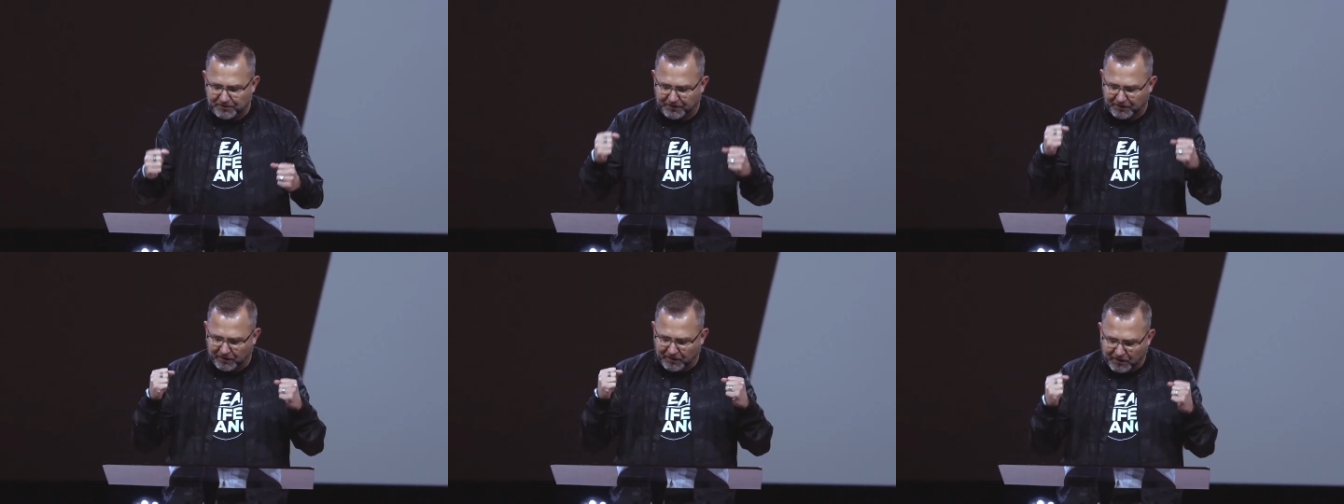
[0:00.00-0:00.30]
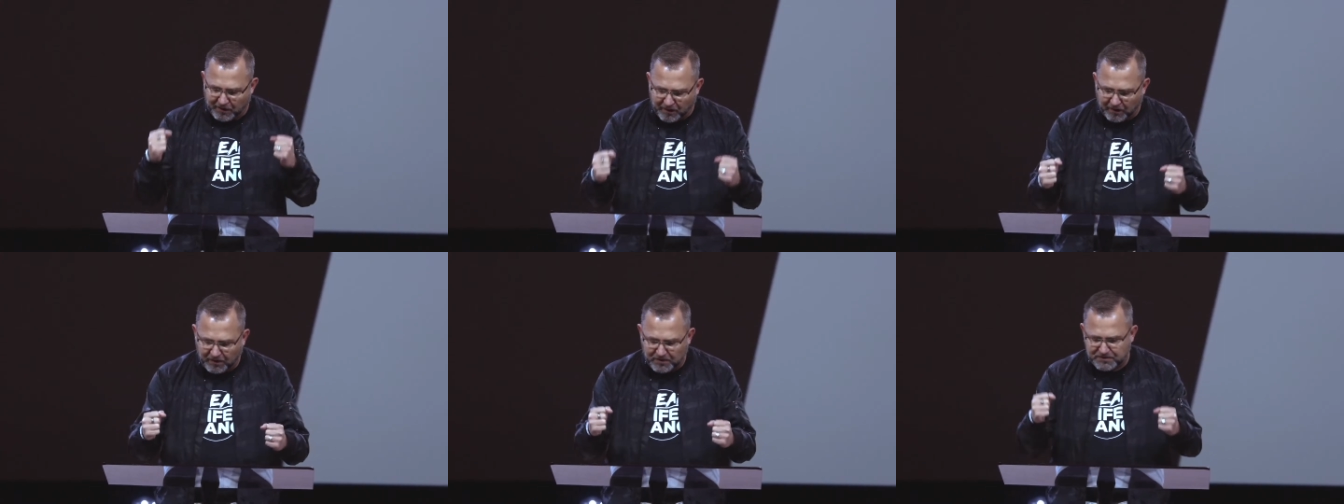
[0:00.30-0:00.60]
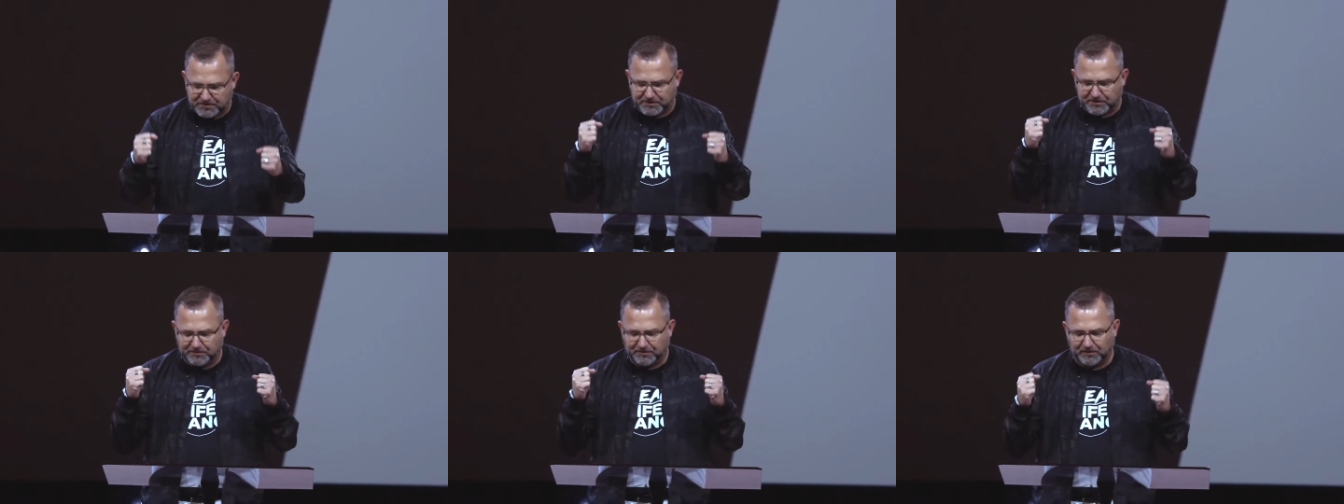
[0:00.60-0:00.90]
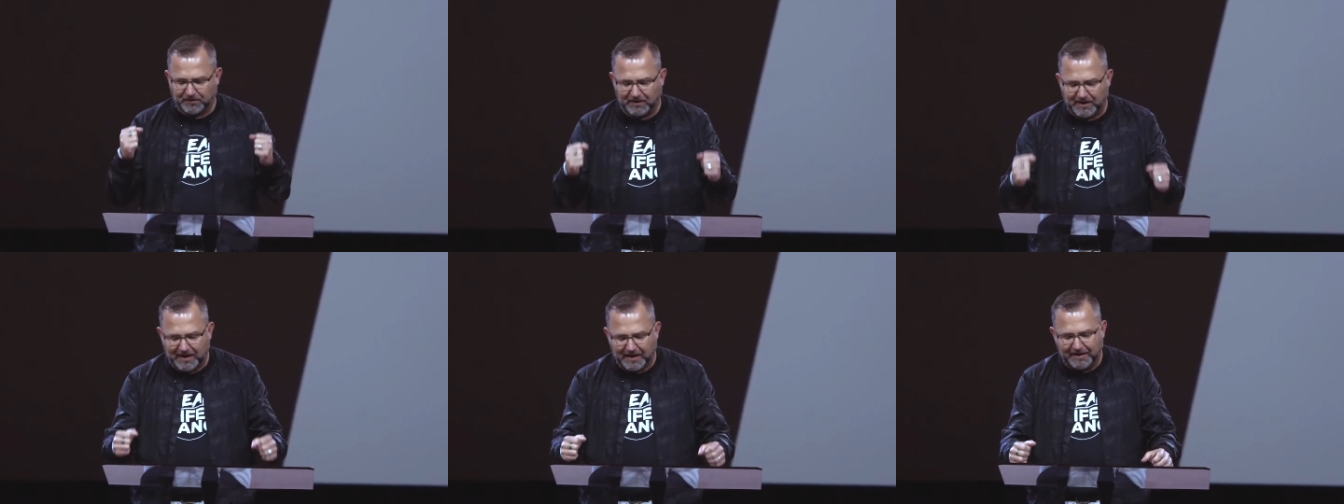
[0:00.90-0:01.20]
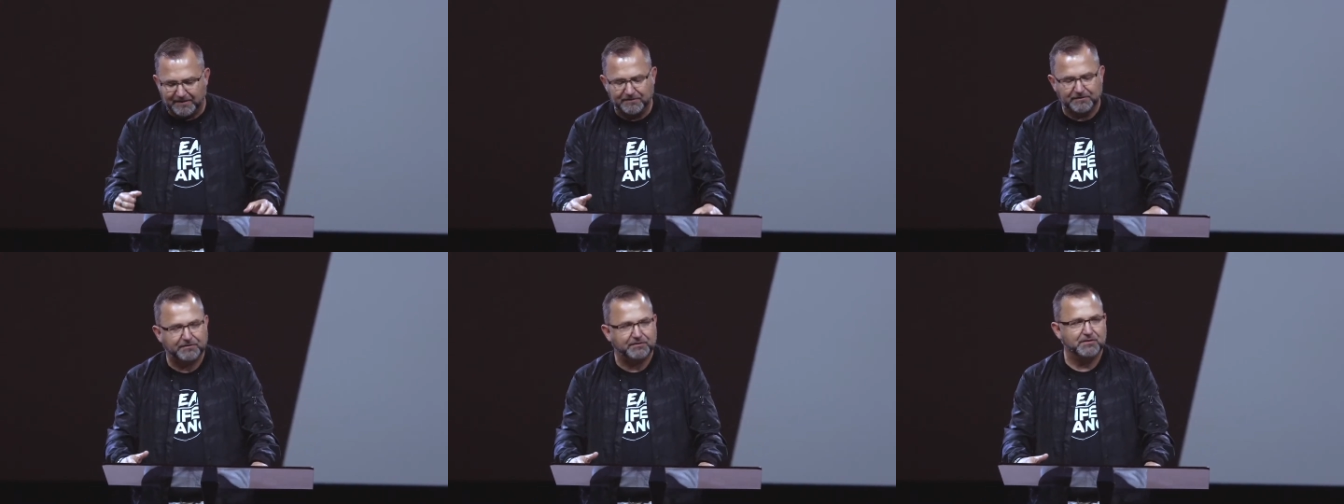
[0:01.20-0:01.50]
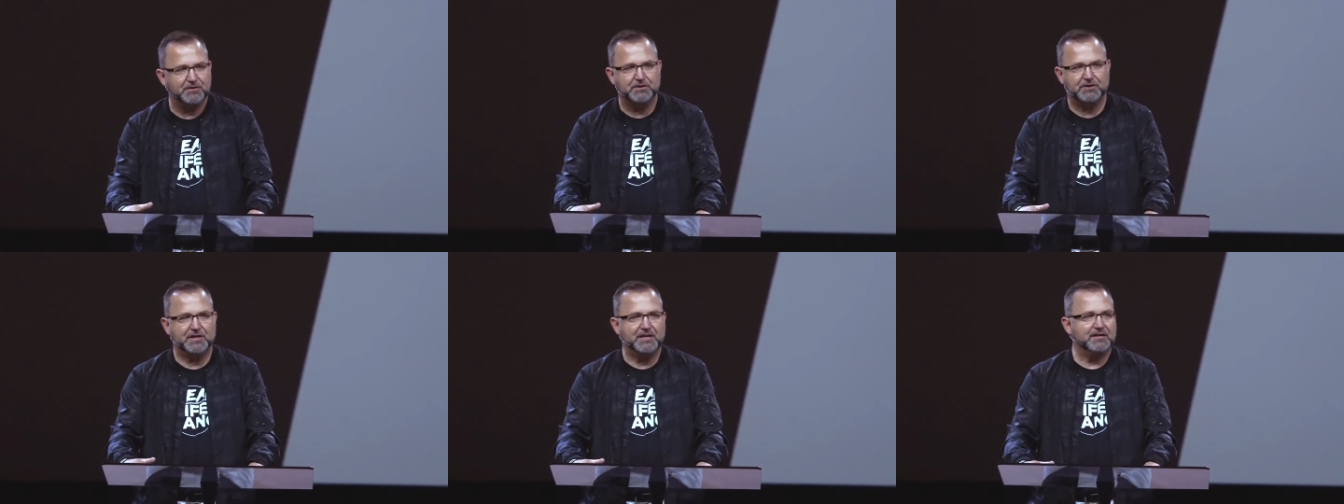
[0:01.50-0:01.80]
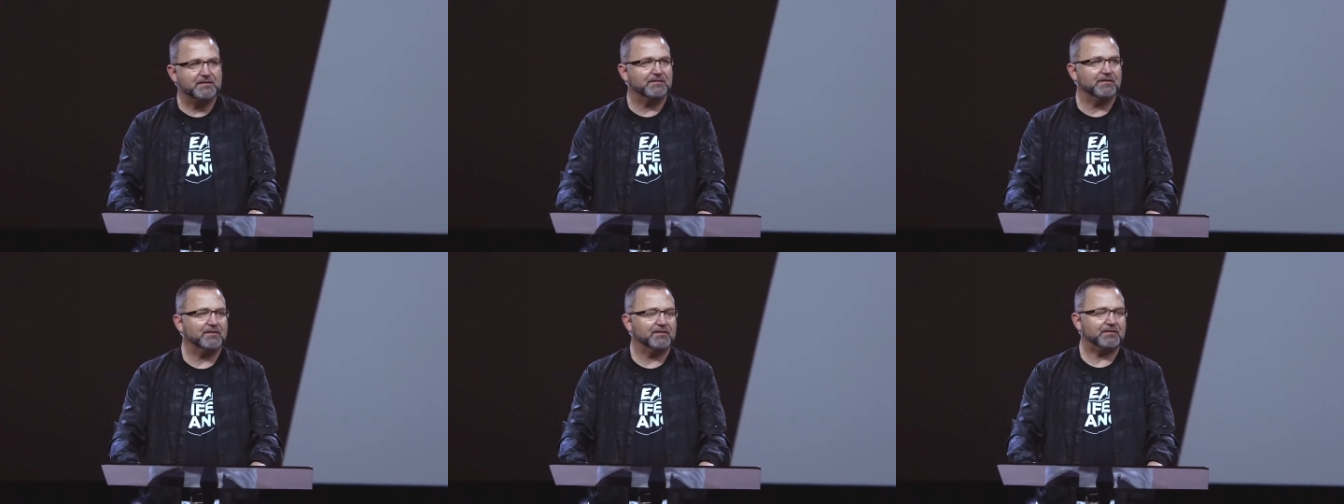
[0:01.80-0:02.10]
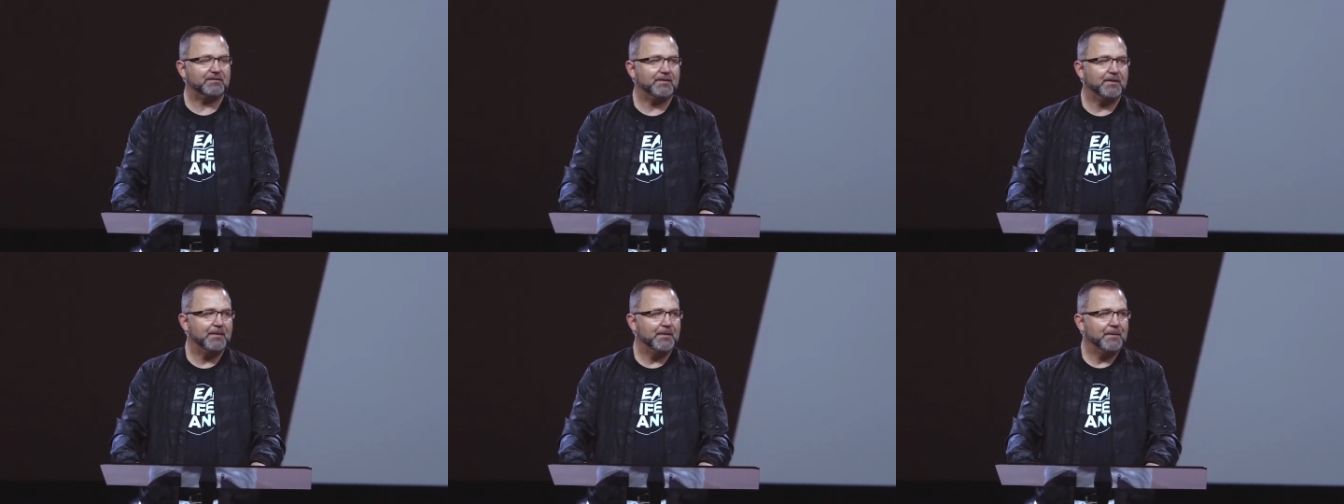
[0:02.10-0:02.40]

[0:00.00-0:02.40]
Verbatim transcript: their hearts and their lives to Jesus.